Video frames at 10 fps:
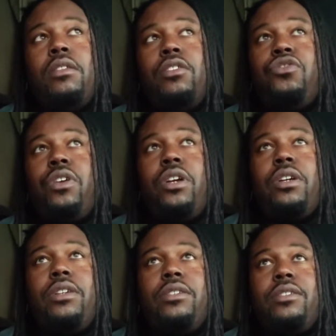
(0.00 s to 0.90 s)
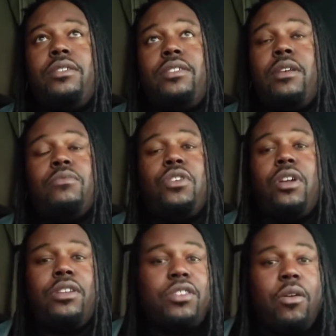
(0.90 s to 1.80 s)
the truckers, some
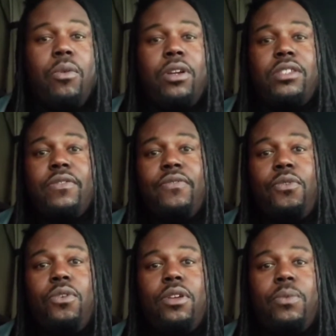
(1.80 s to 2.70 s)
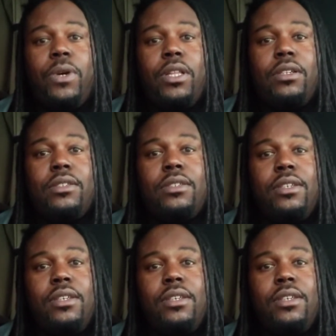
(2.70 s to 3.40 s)
truckers are worse than four-wheelers.